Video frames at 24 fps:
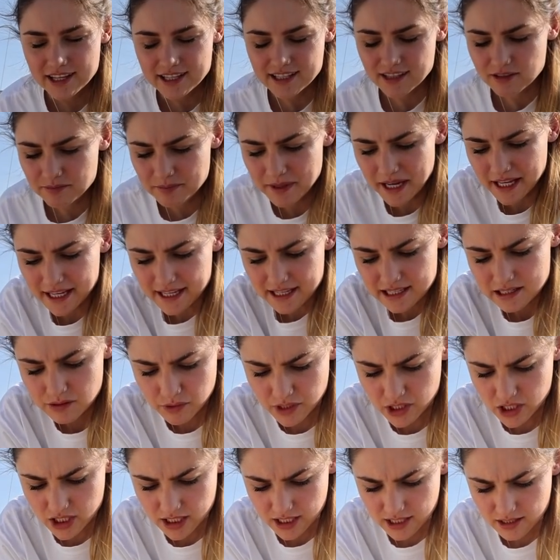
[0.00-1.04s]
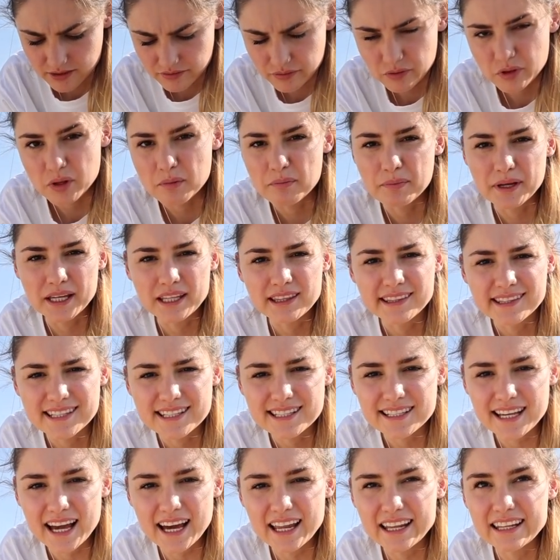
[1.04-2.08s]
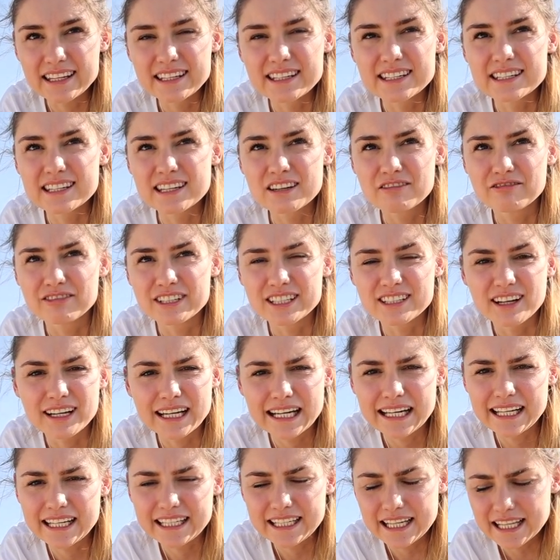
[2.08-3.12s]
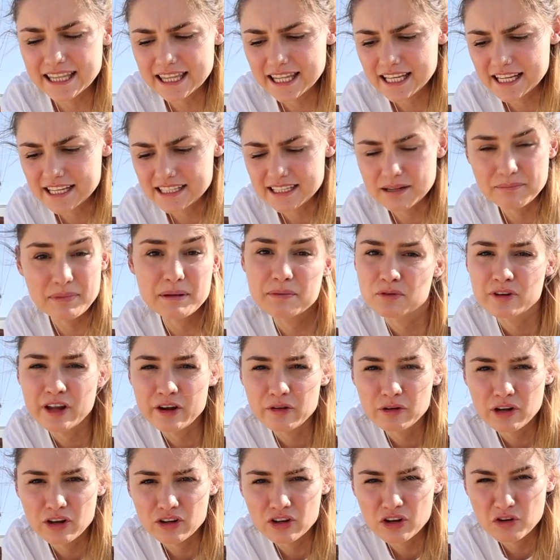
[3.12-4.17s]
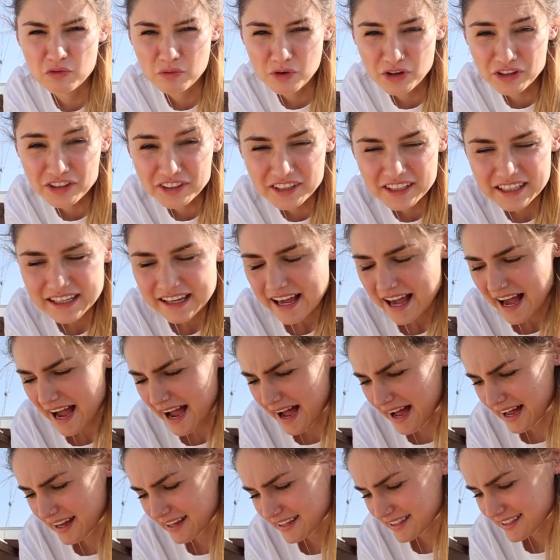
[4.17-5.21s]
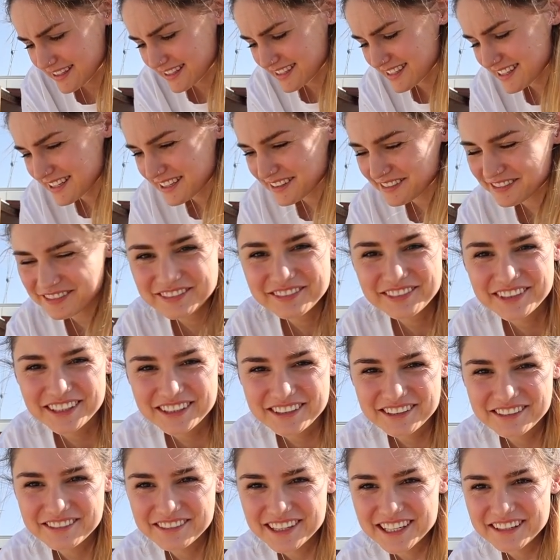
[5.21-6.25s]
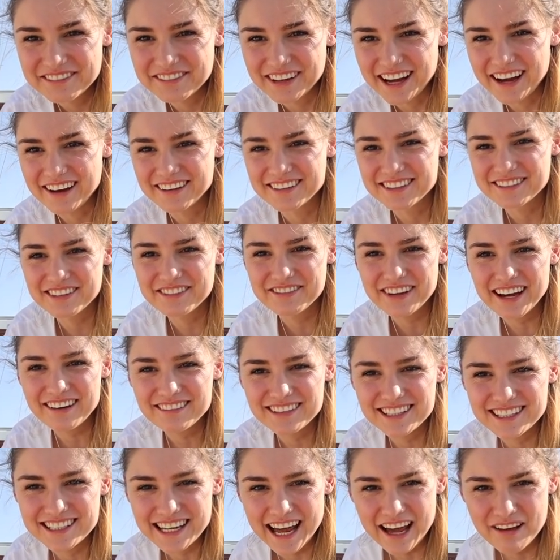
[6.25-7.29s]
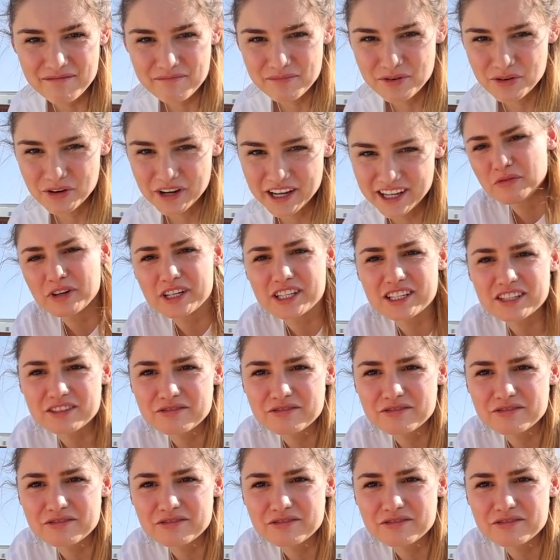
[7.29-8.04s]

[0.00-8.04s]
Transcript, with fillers: there's a place which is for the bins and recycling and things that people no longer want, and look what we found. We found a dam buoy, which